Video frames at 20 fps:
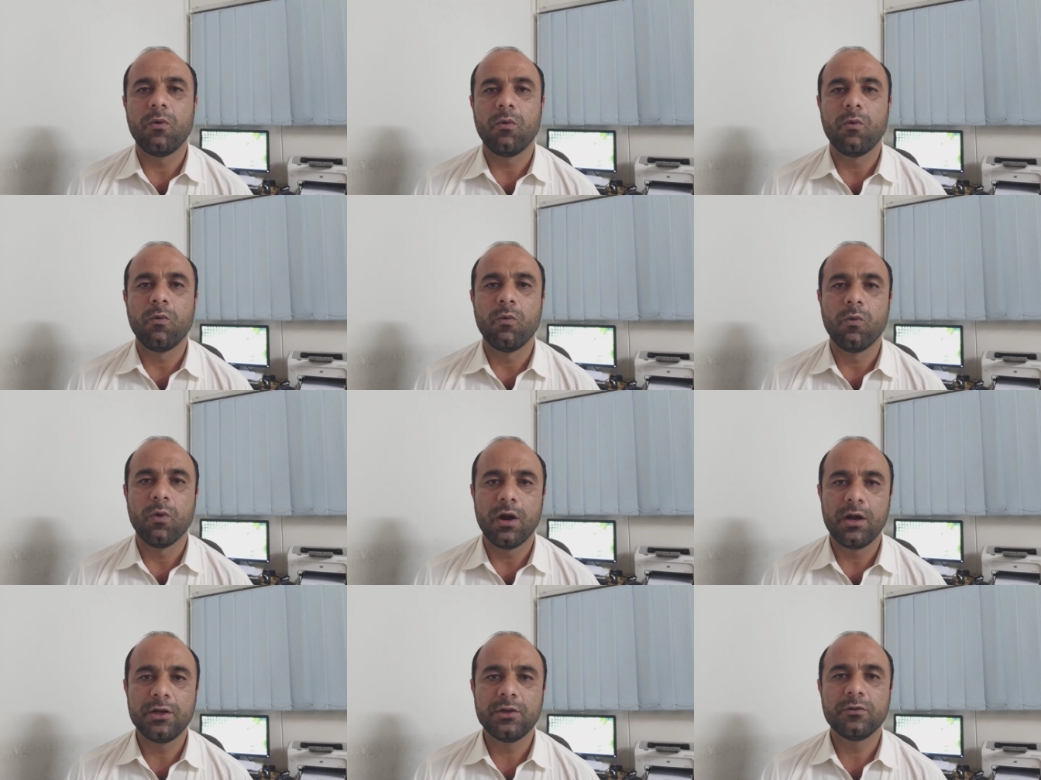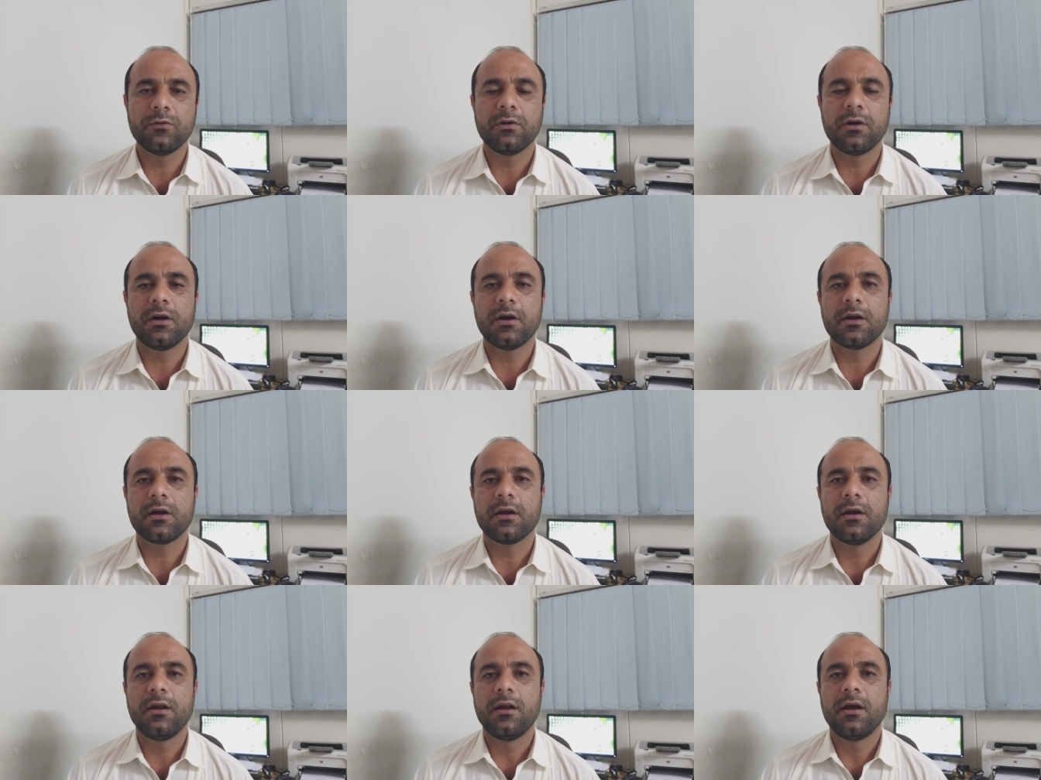world
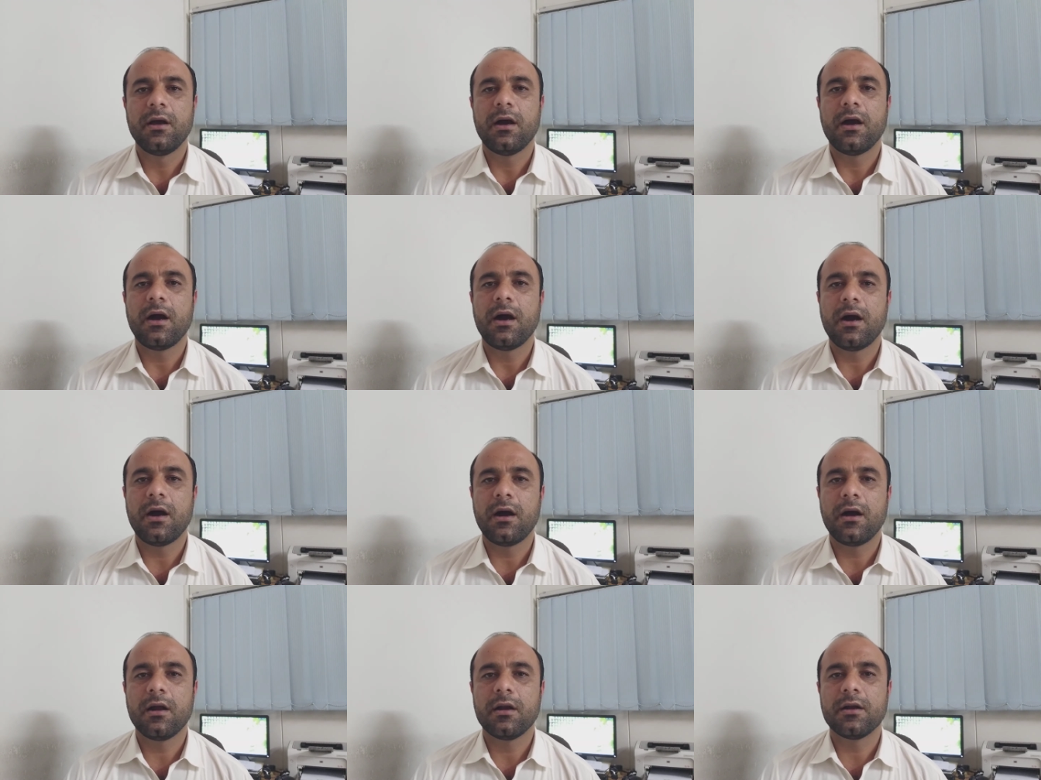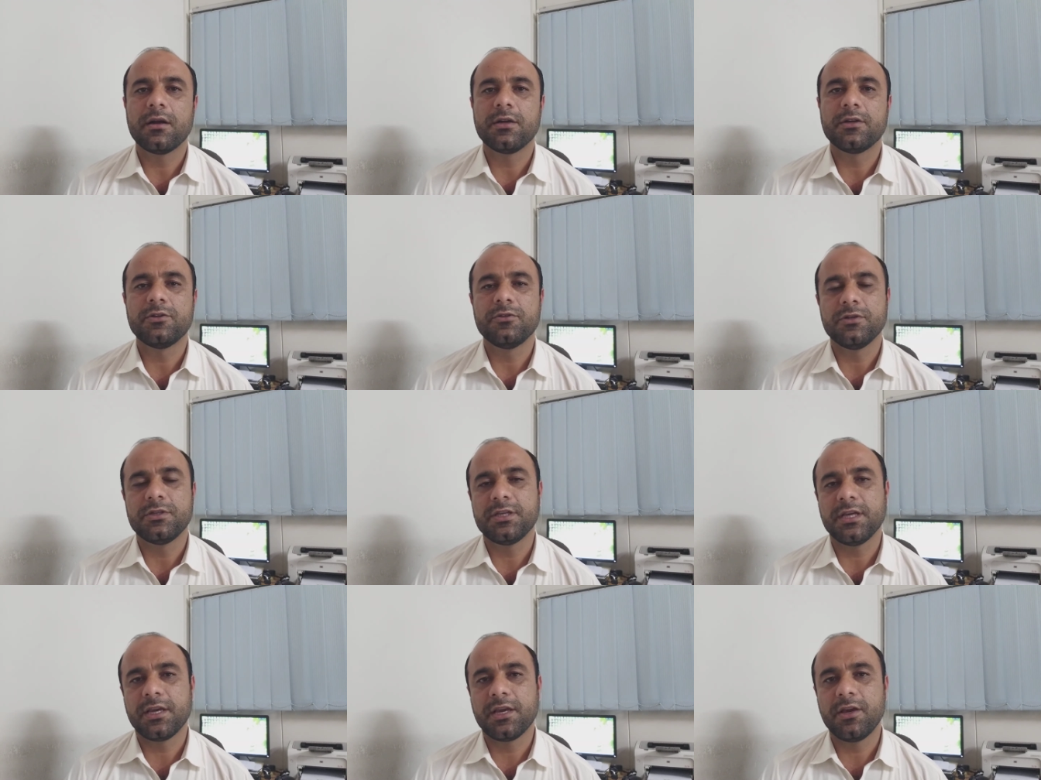war or to
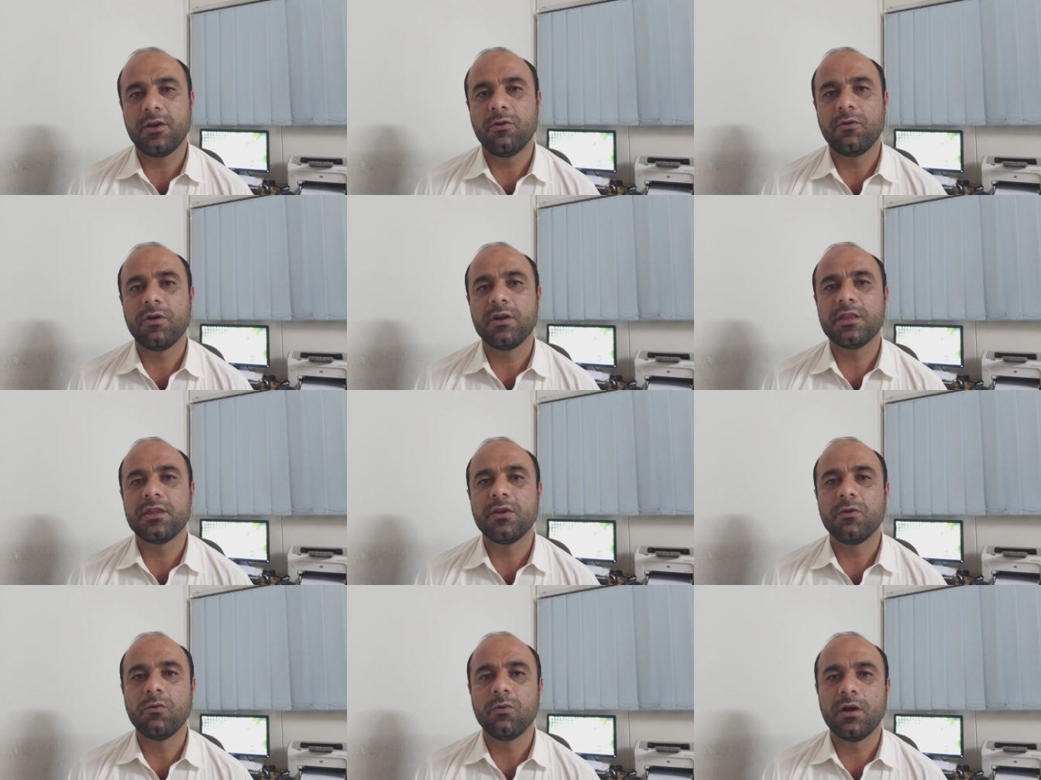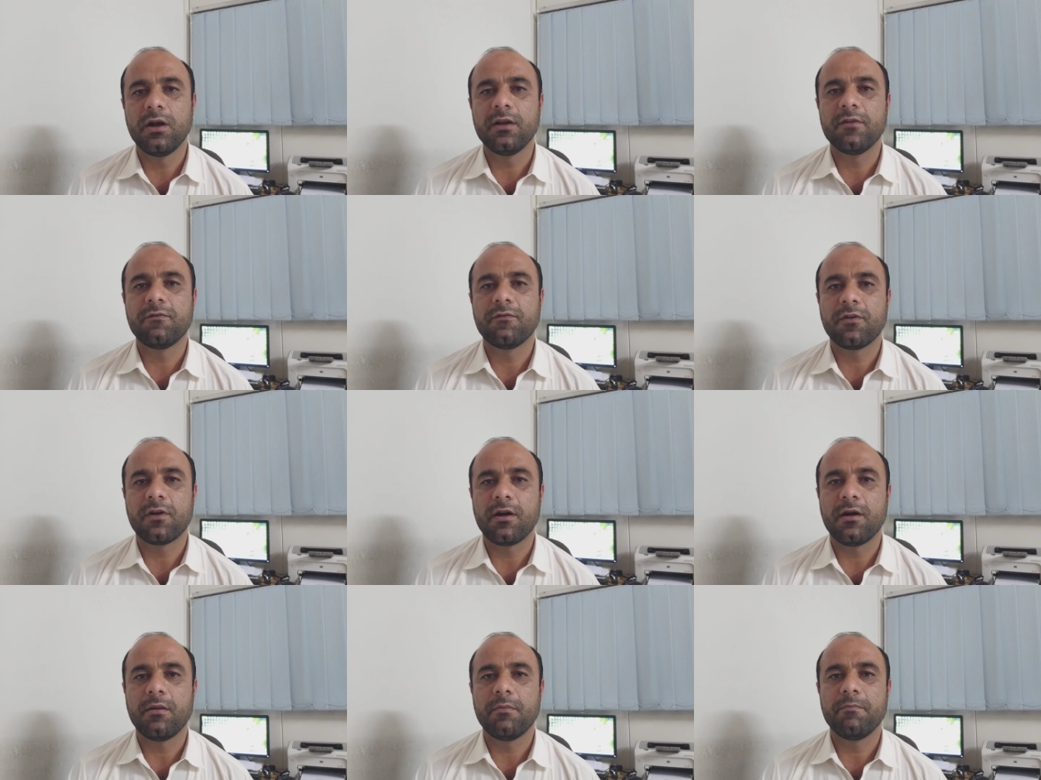secure the world
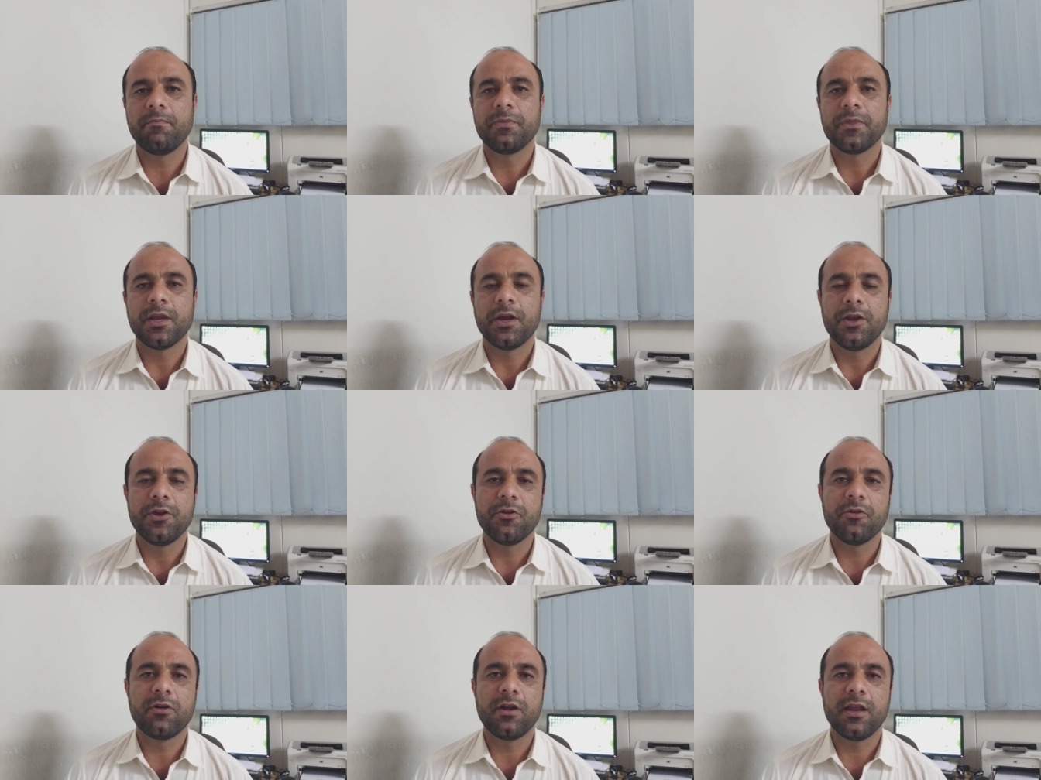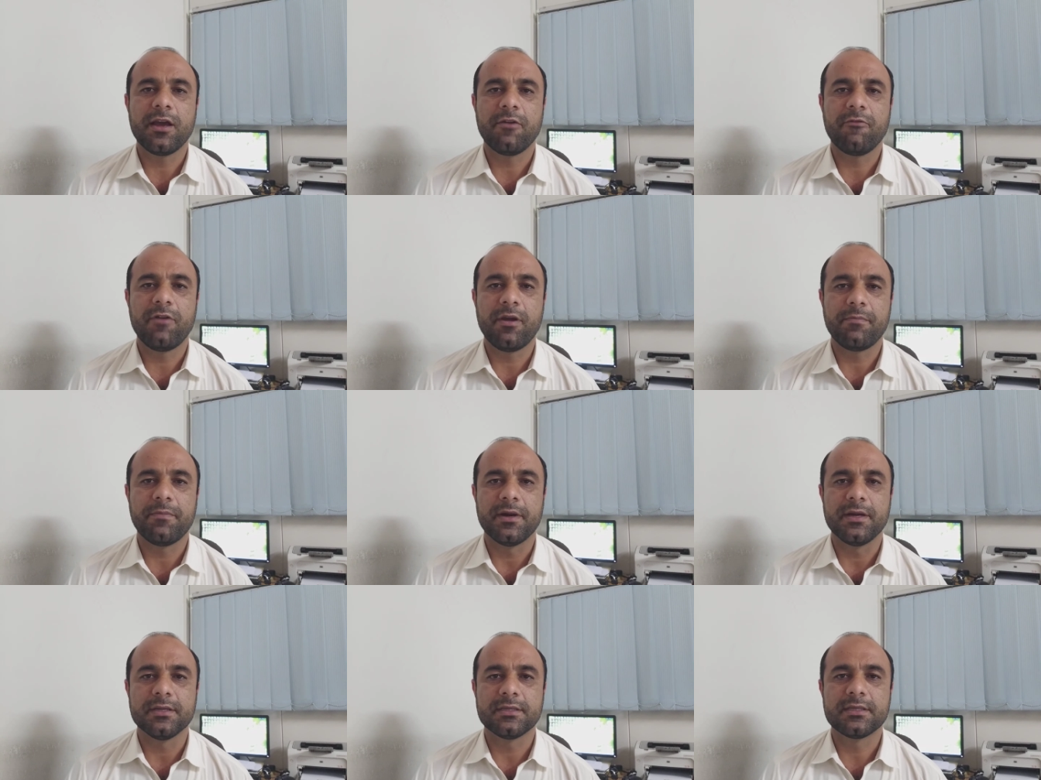from nuclear
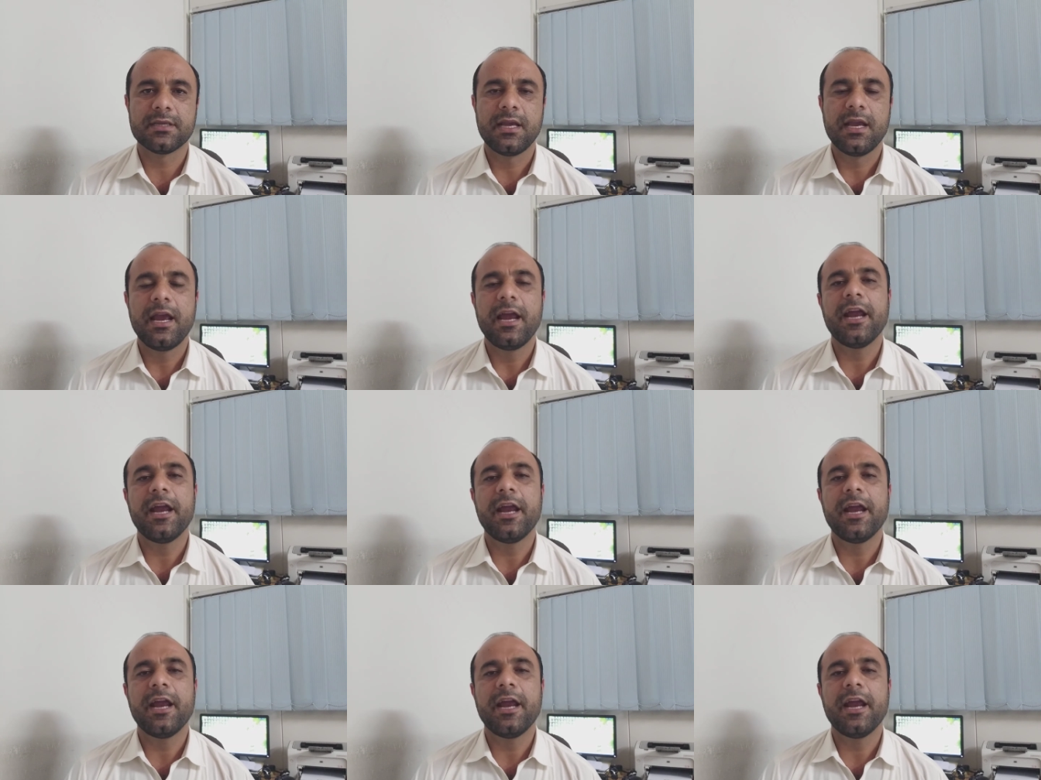weapons.